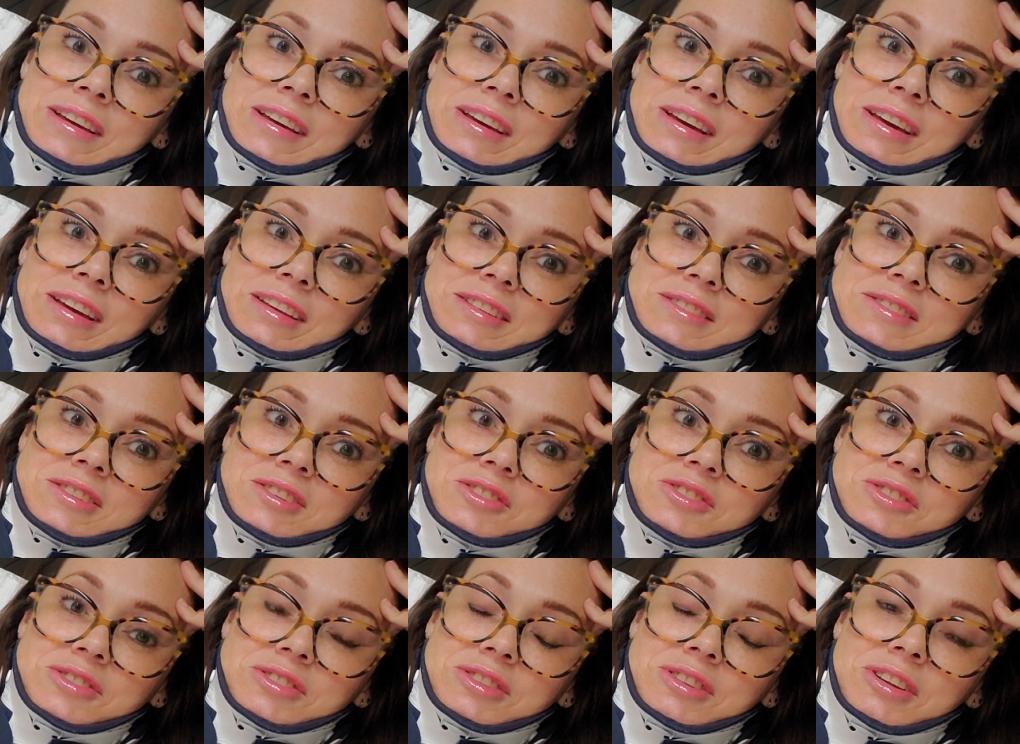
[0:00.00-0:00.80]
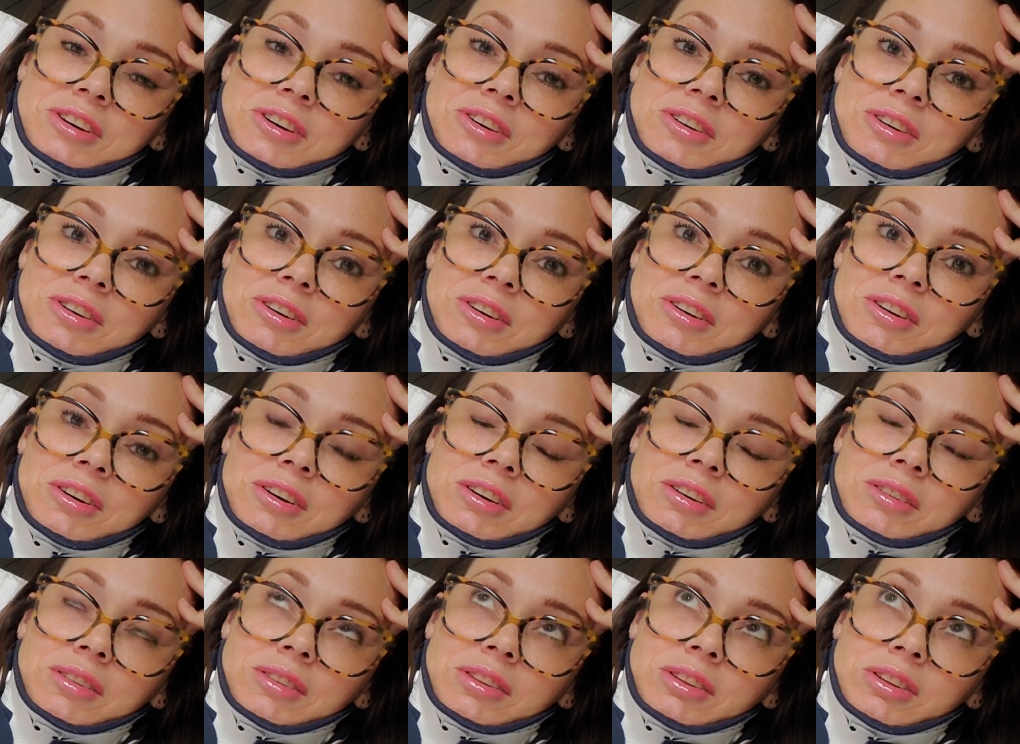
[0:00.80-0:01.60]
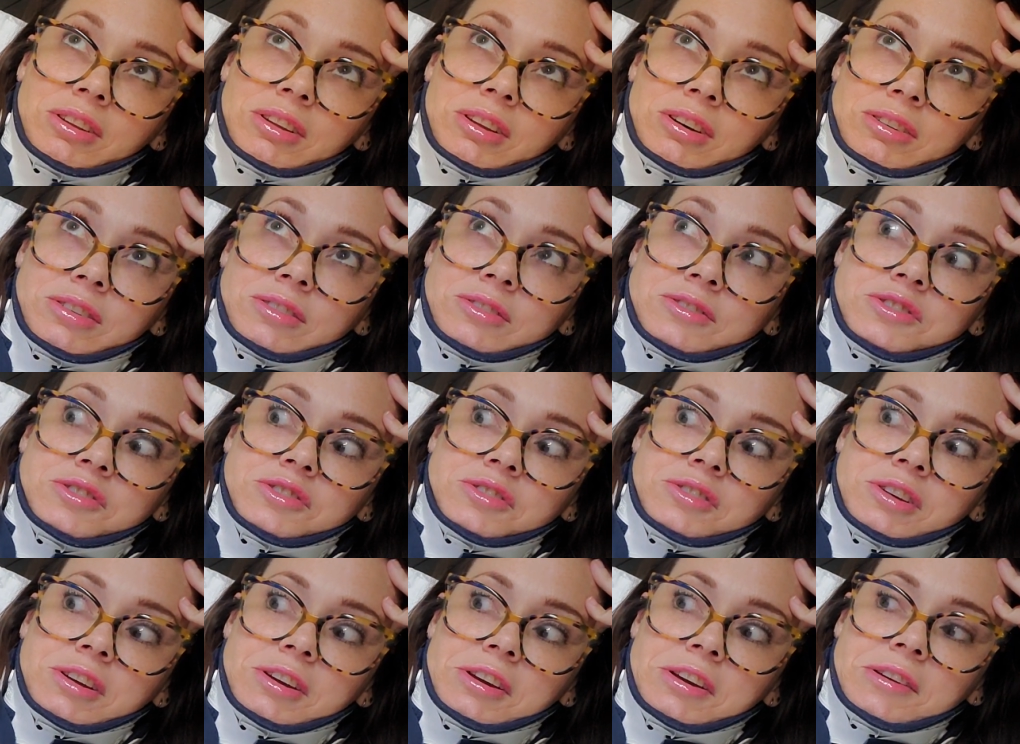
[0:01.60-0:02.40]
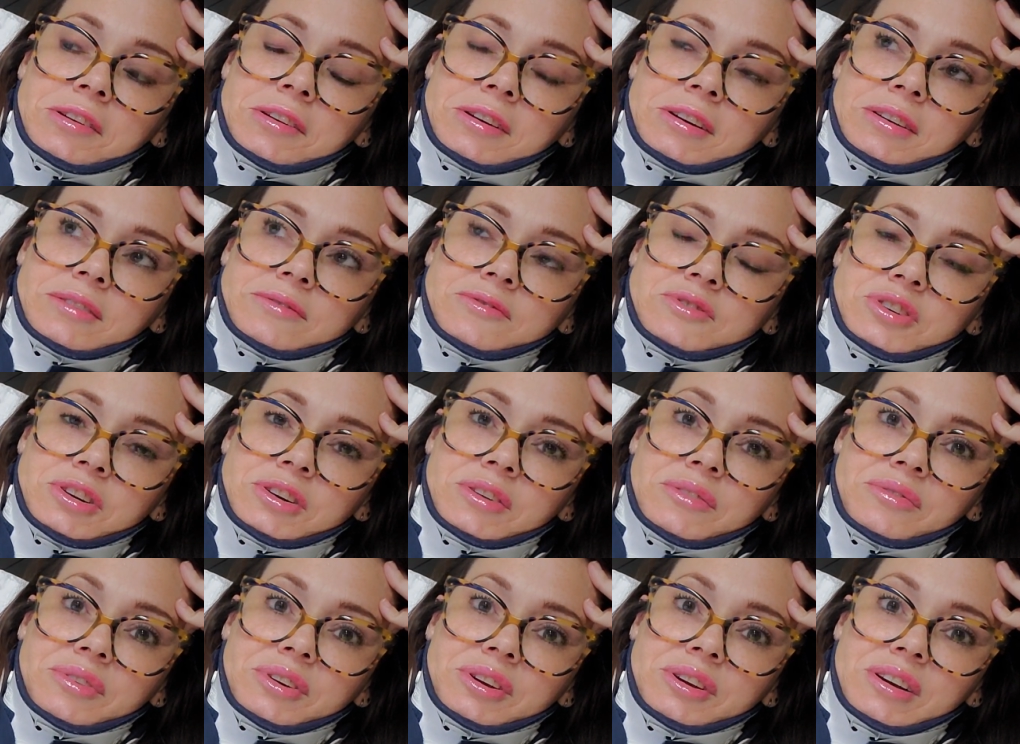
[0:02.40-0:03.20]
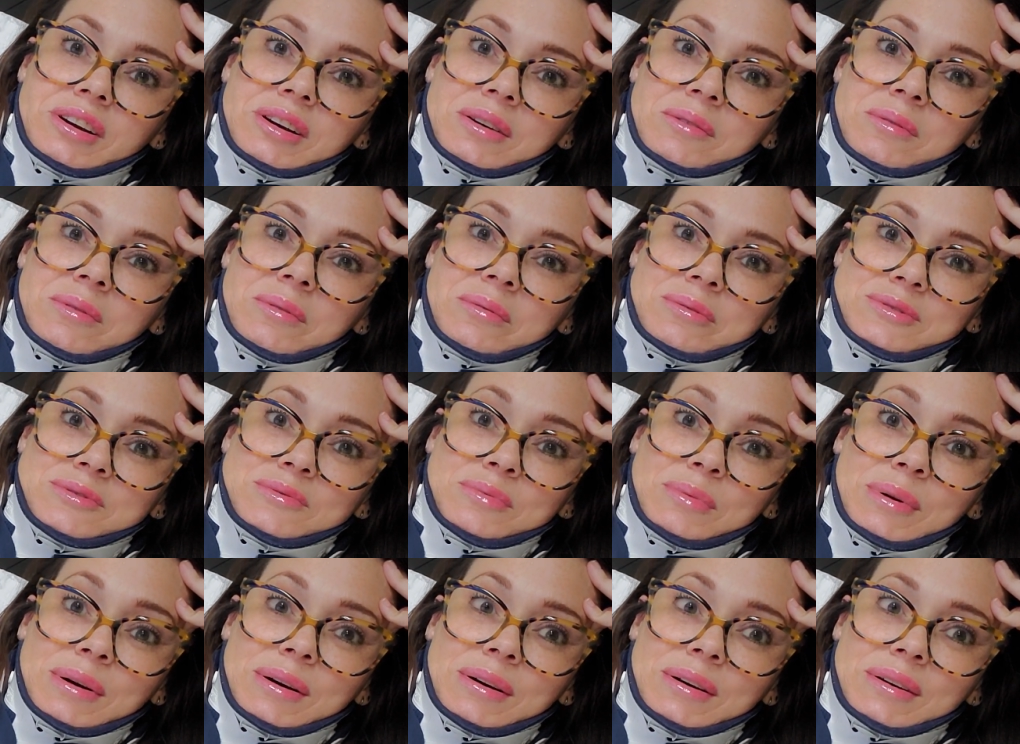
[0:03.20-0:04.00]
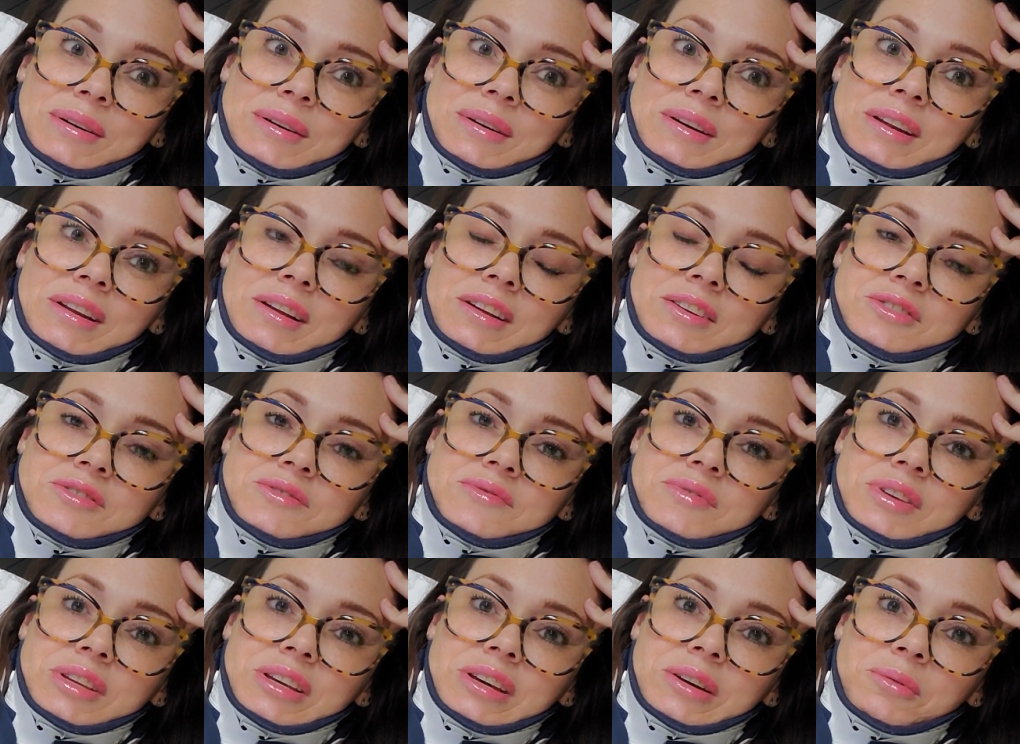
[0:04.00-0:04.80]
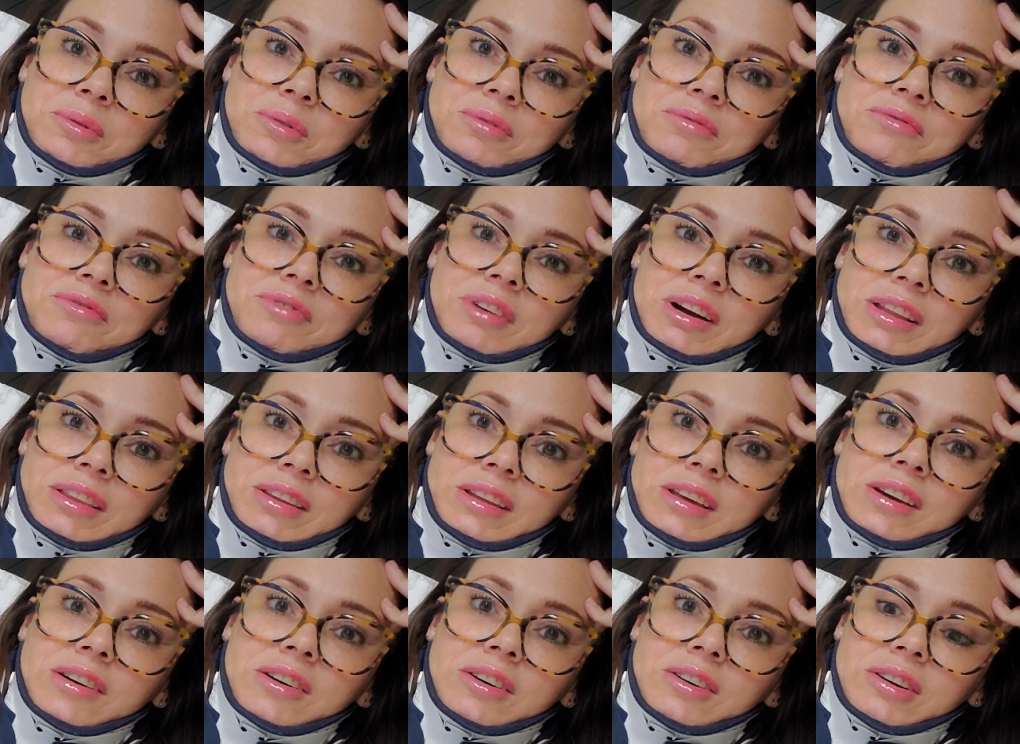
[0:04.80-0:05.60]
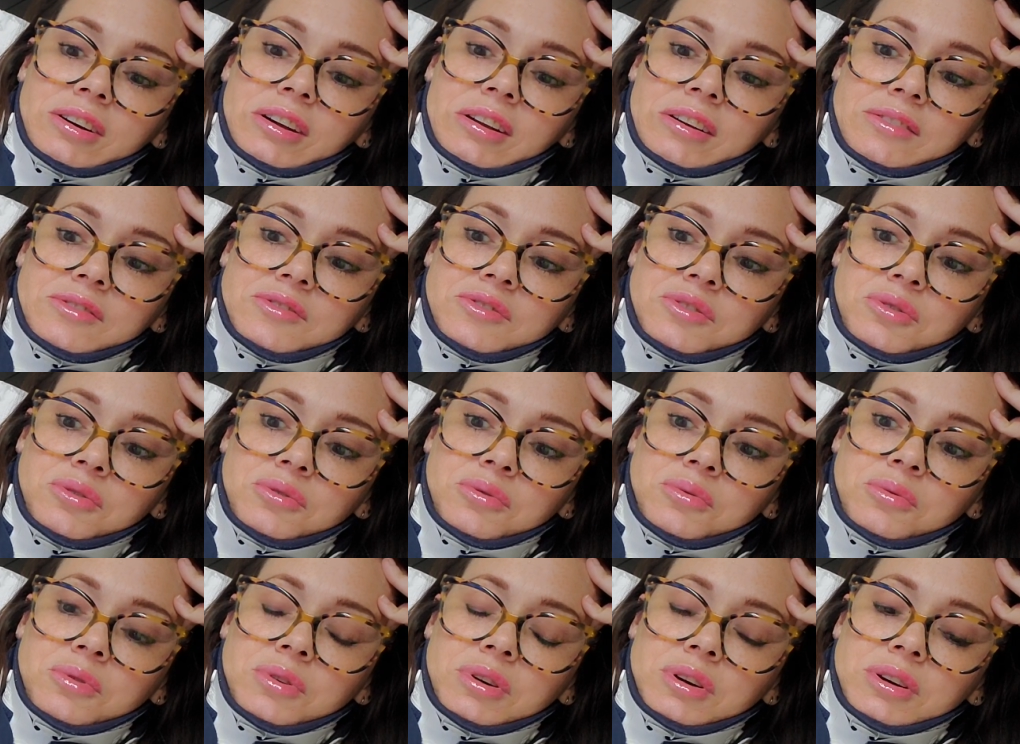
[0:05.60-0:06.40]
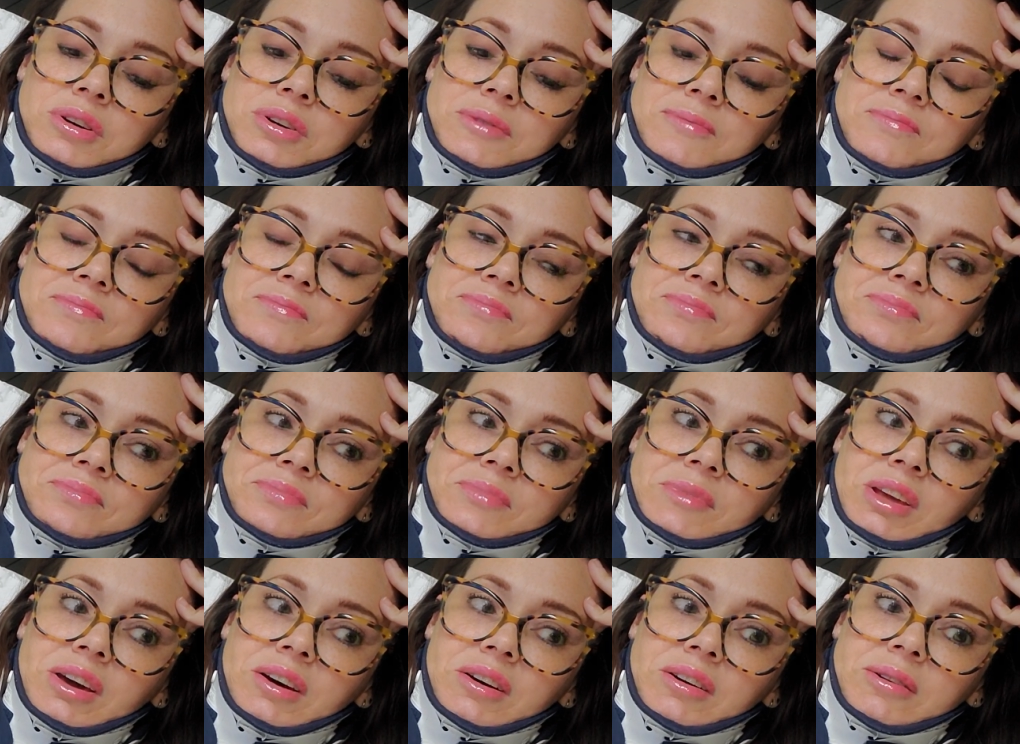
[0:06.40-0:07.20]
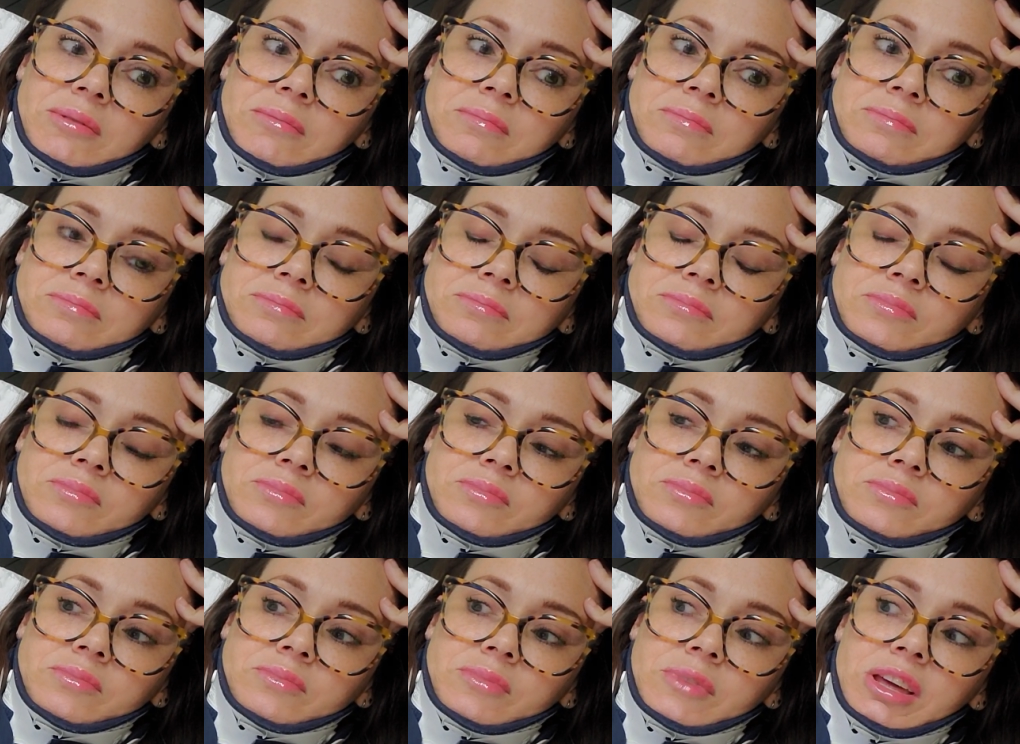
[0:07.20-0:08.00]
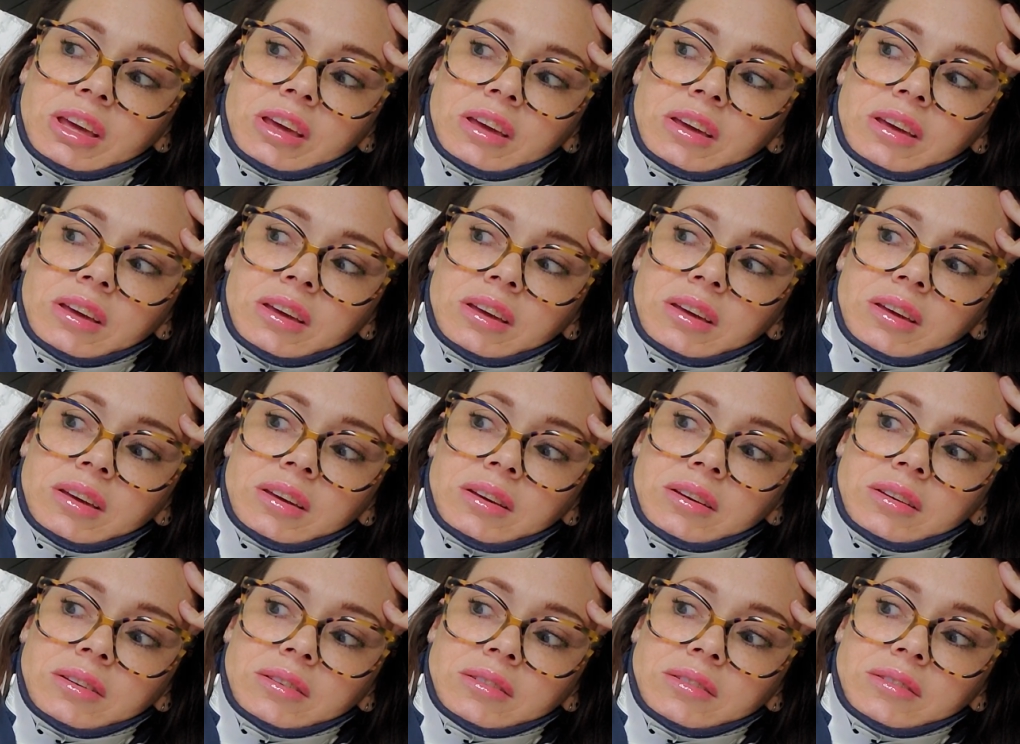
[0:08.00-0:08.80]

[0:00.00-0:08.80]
and such a long, long journey of trying to figure out what was wrong, and I just feel like we're finally on to um, the